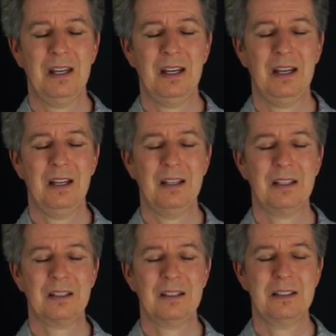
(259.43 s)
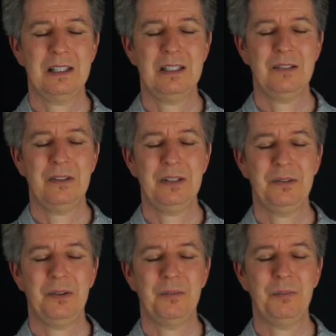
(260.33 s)
And continue at
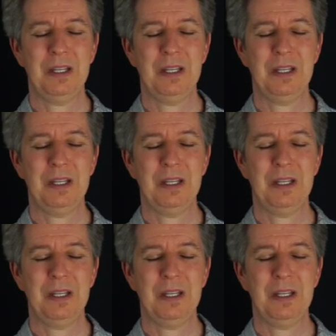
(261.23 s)
your own